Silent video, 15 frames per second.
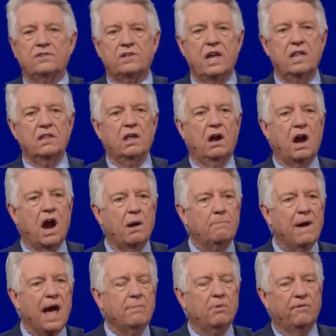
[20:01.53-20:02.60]
it's in the, our
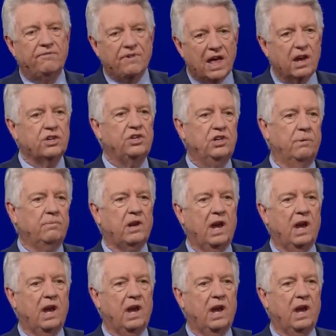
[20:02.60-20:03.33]
Bible fellowship